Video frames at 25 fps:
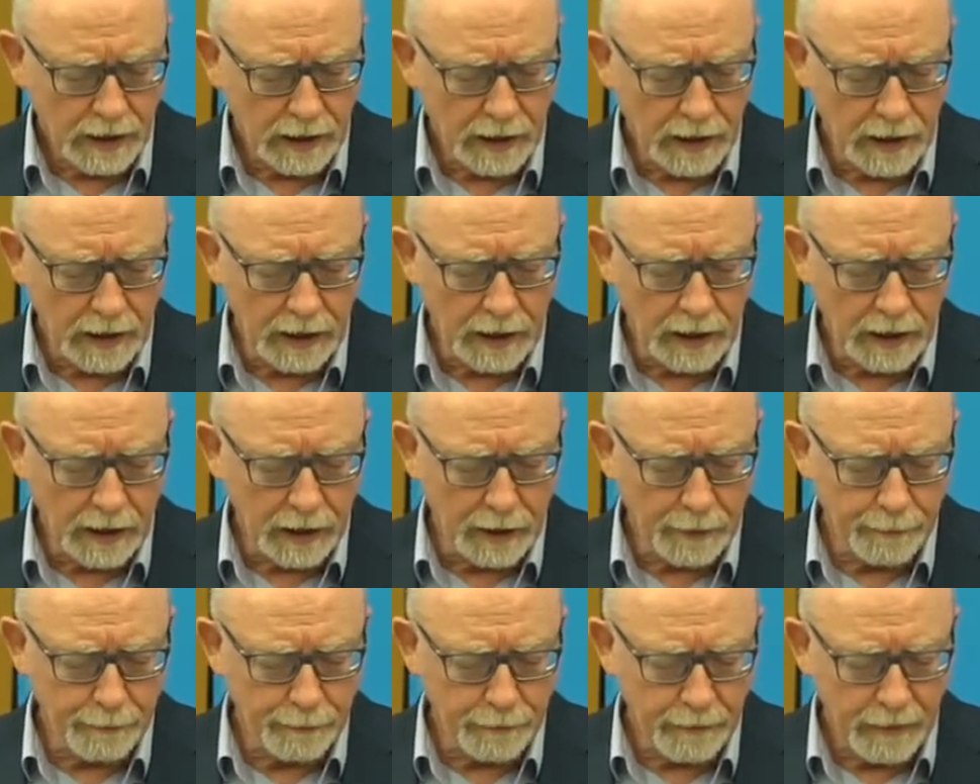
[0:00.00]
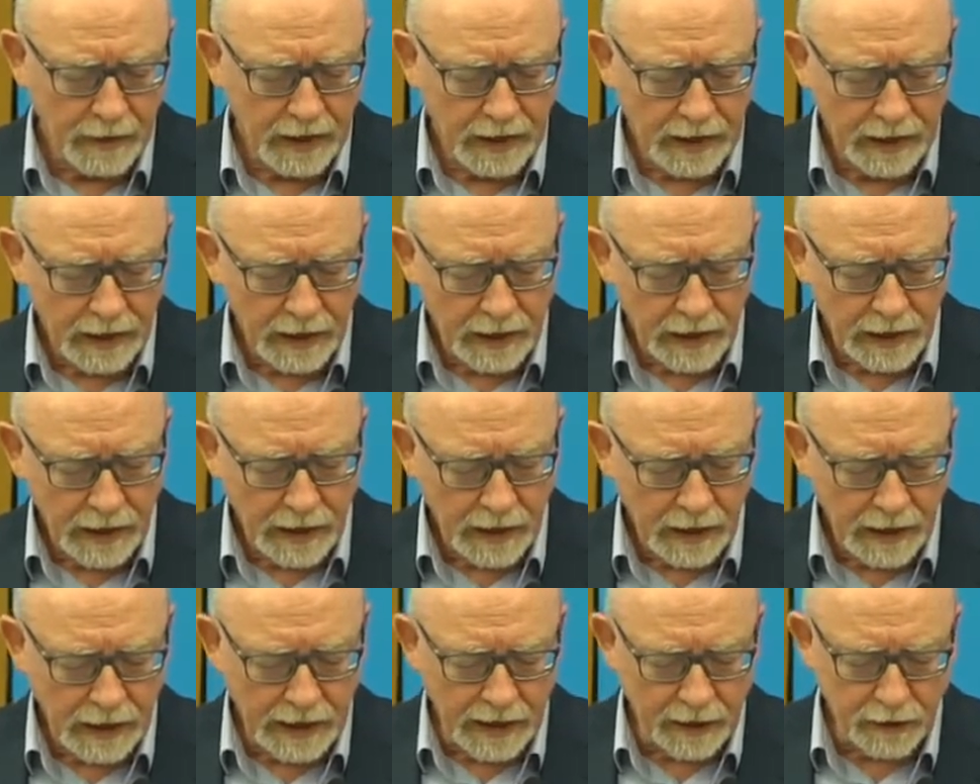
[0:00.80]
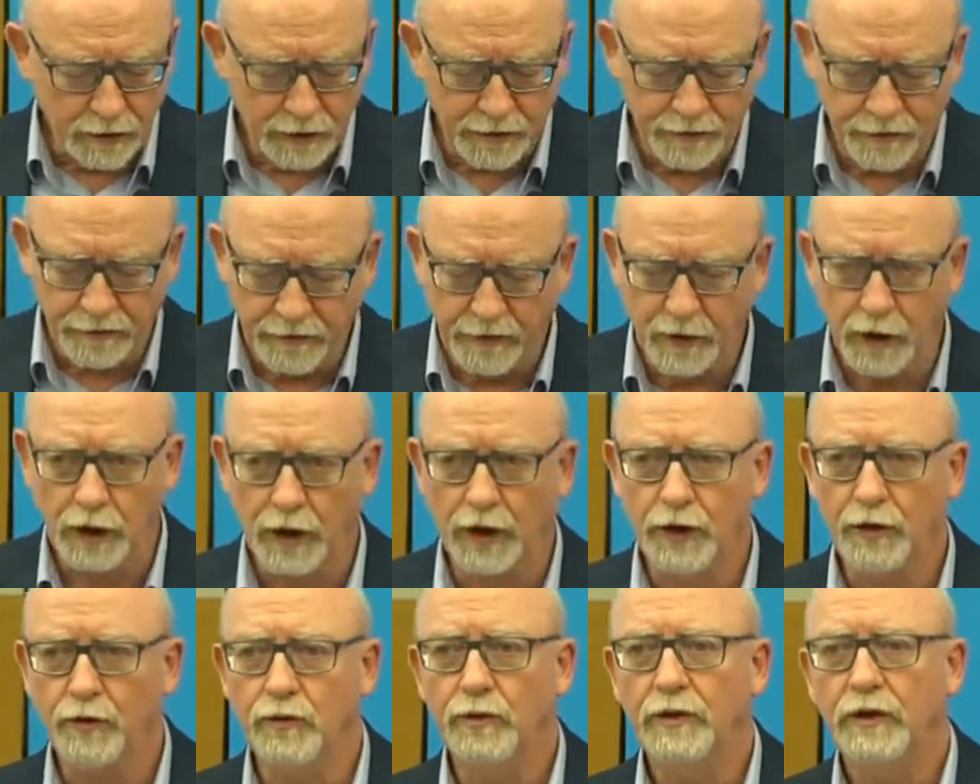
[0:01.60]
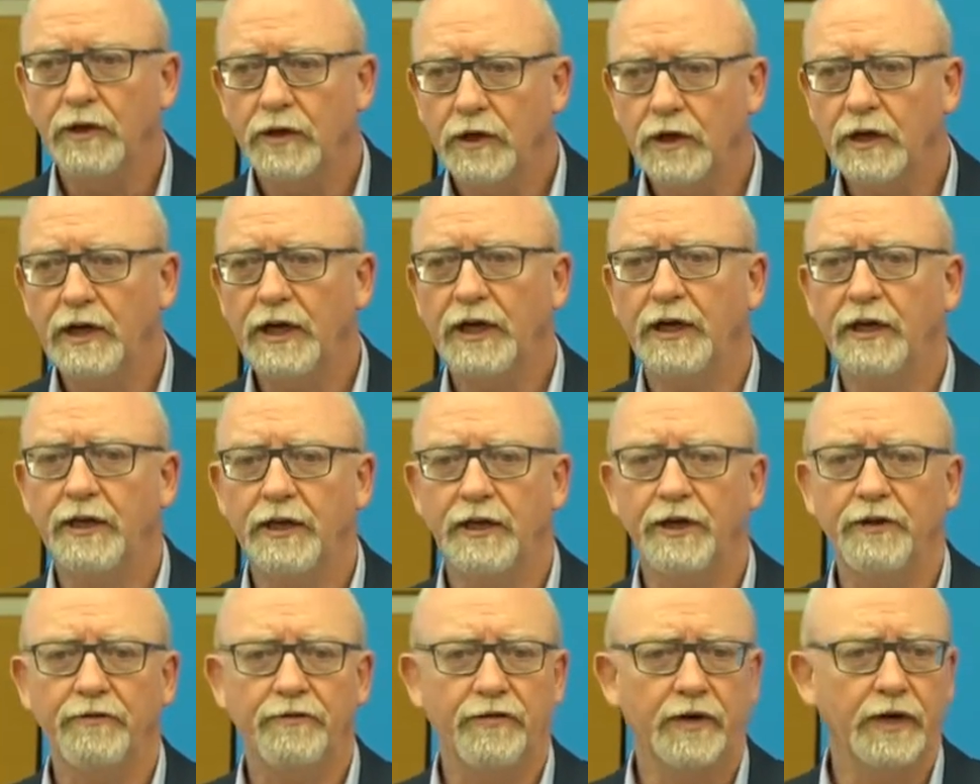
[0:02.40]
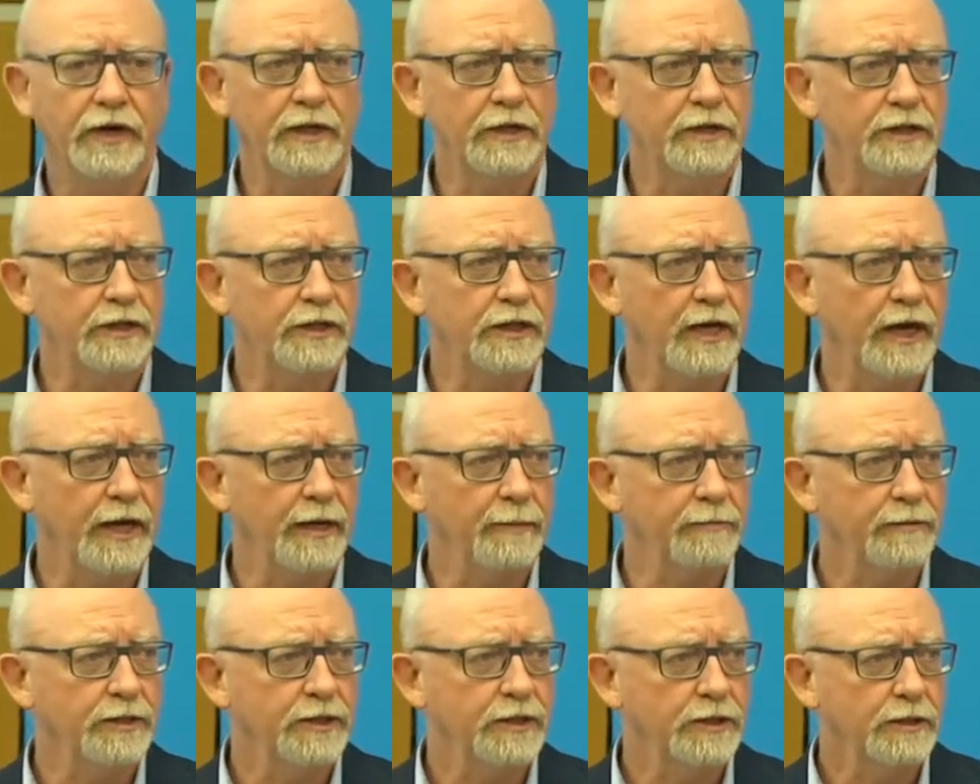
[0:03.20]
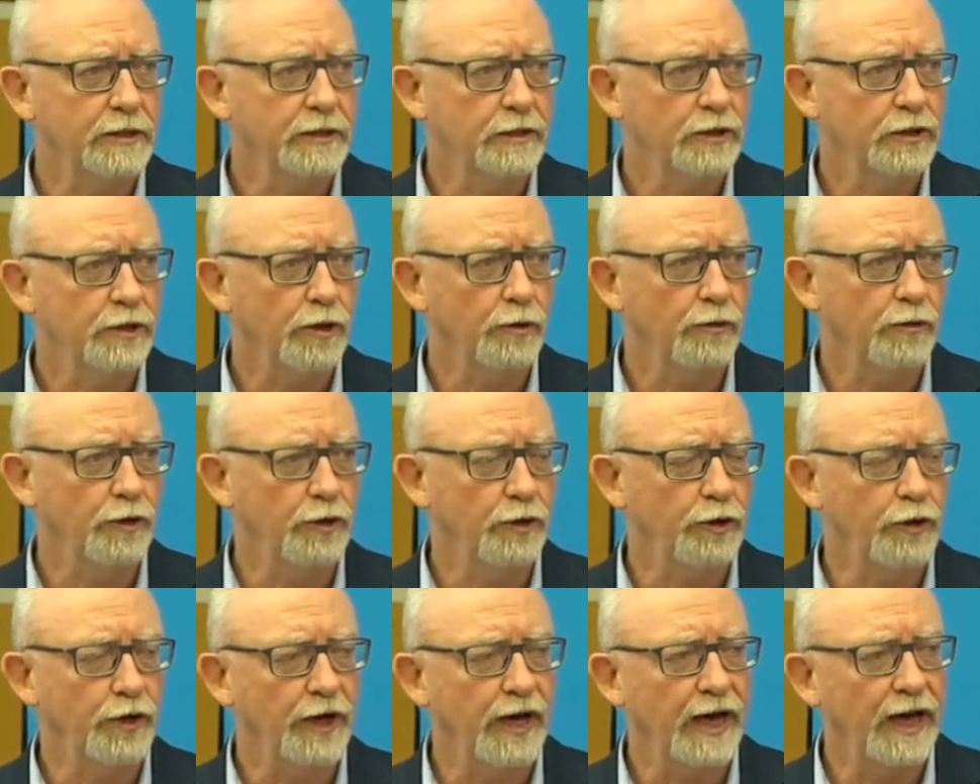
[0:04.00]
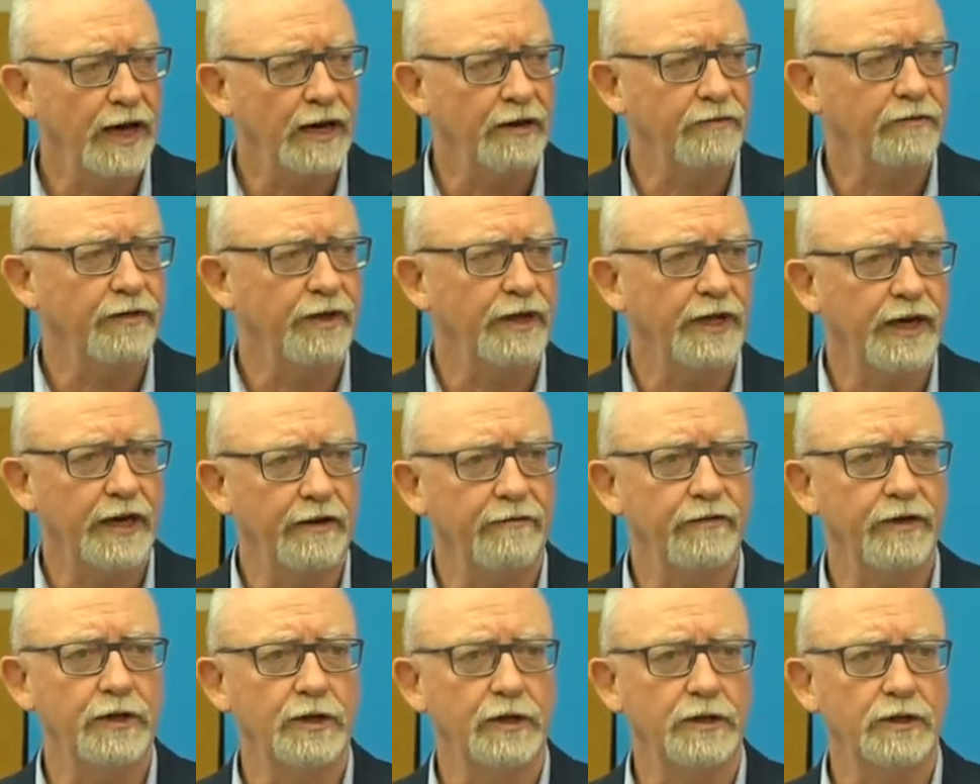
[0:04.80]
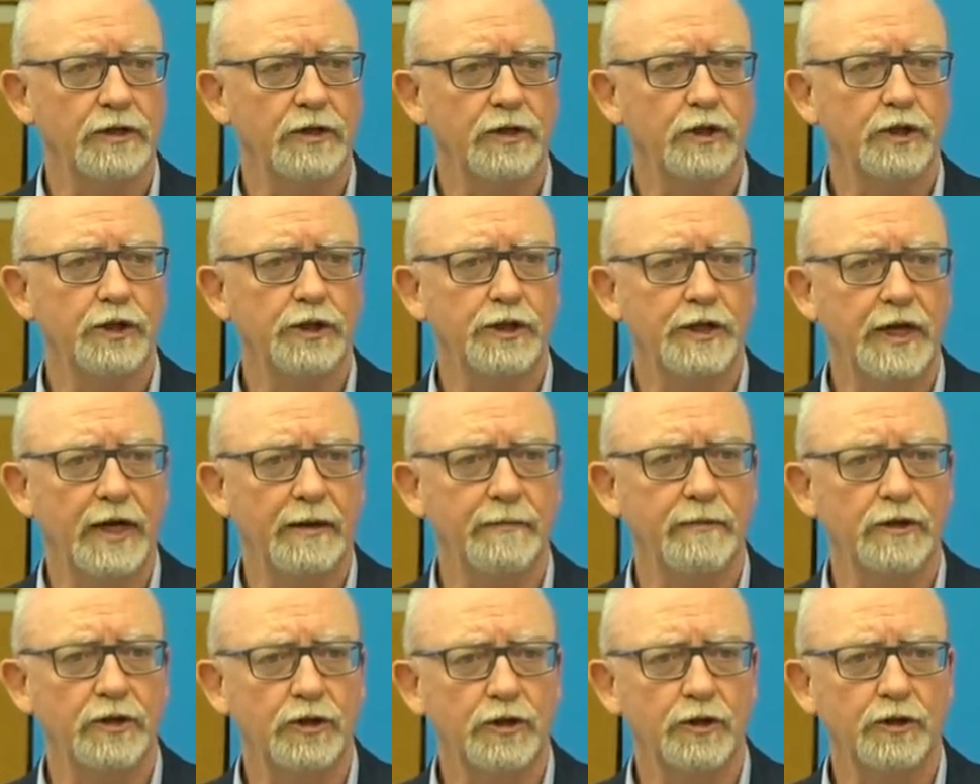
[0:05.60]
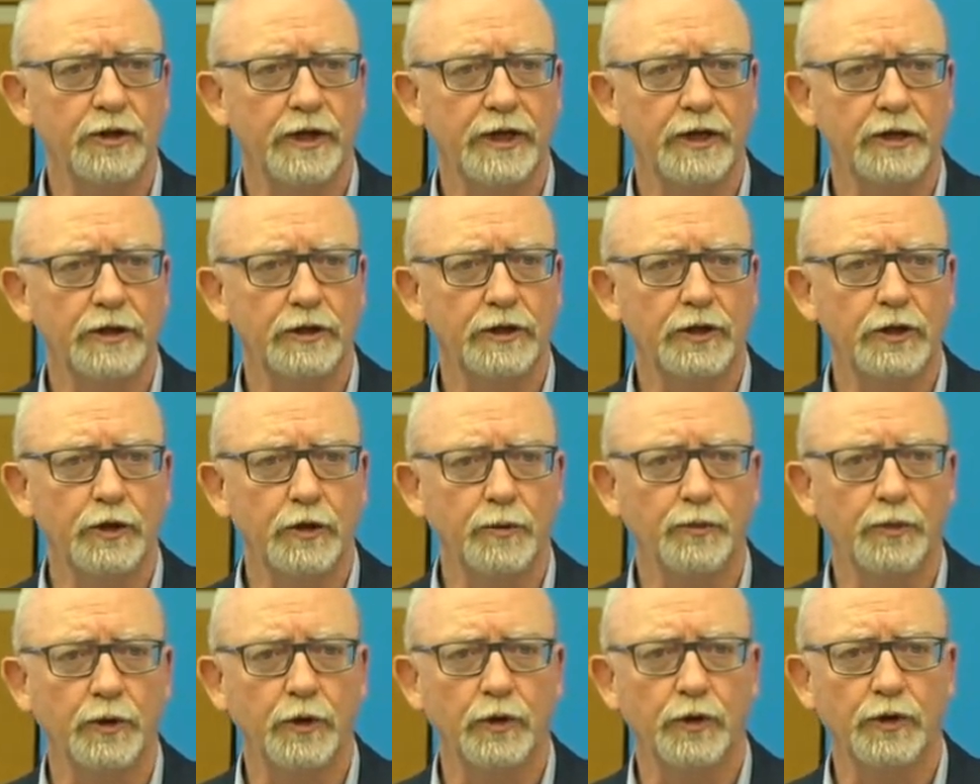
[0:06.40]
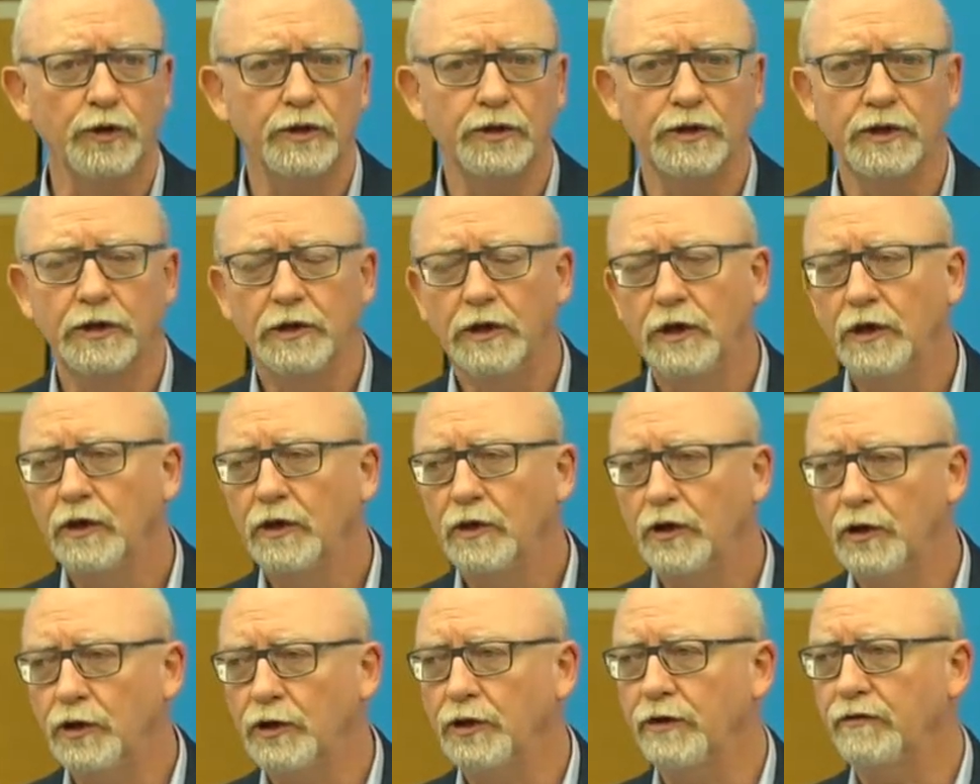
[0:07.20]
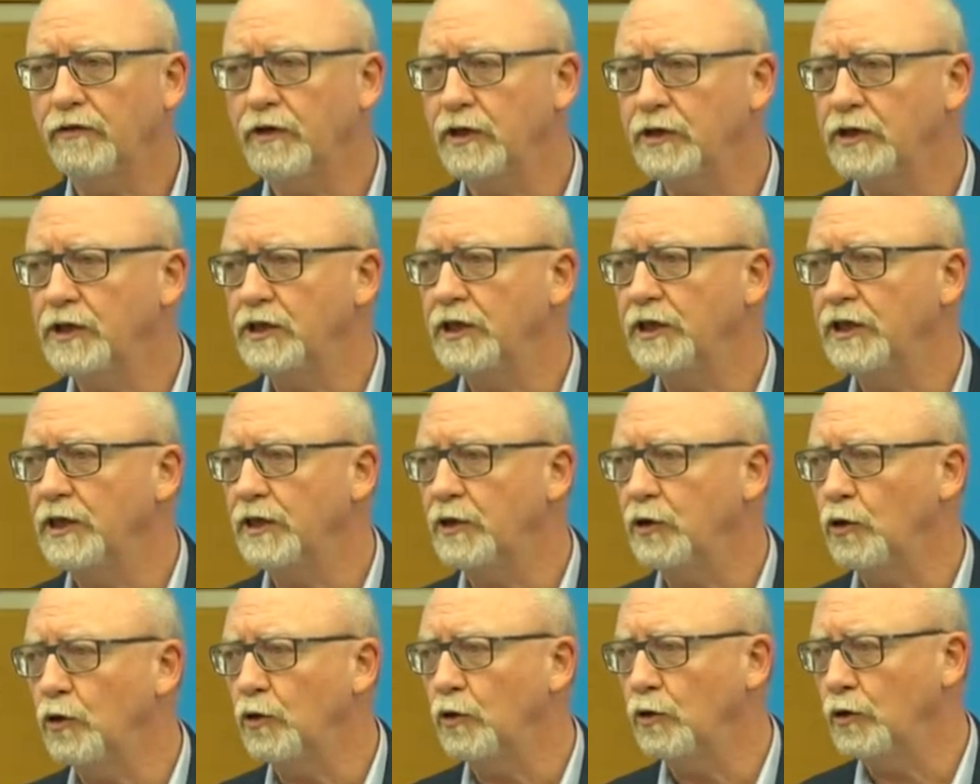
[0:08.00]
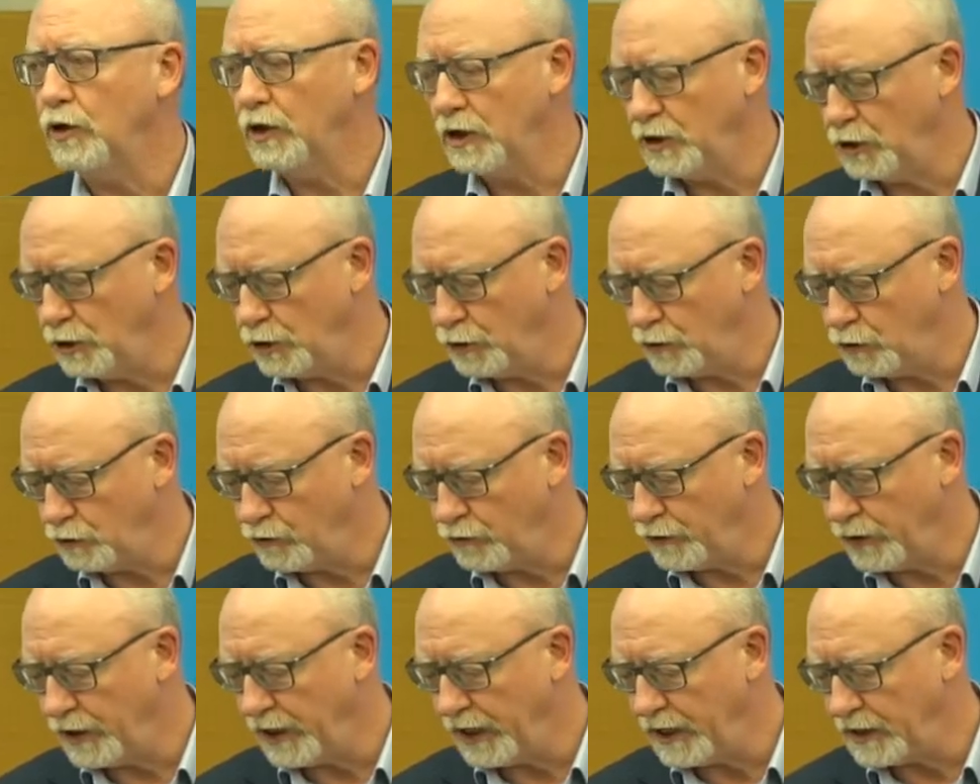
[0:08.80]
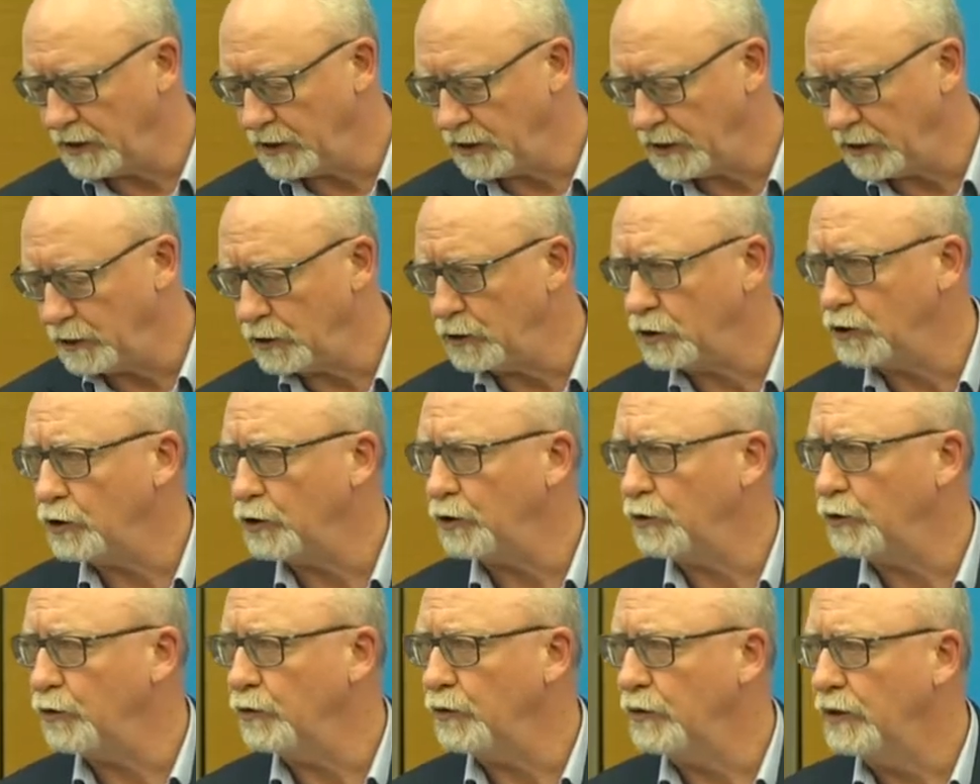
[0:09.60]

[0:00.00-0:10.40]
and to follow clearly defined steps so that you have the evidence to demonstrate to the board that you've considered all issues related to